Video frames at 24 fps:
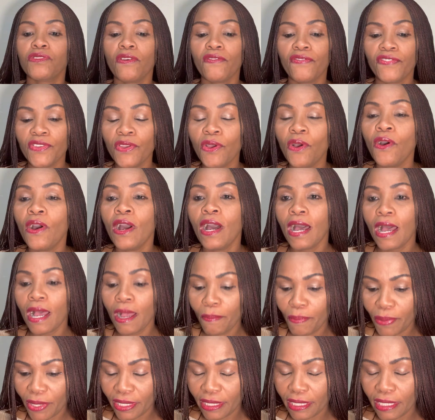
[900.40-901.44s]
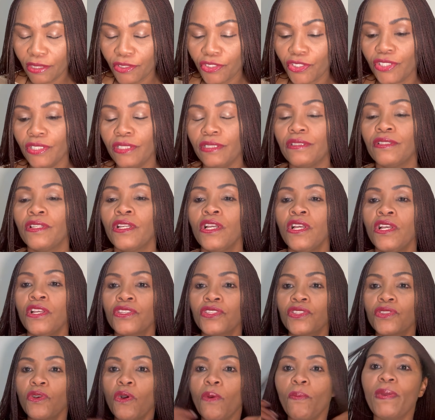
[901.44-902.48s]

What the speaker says: of your application. So,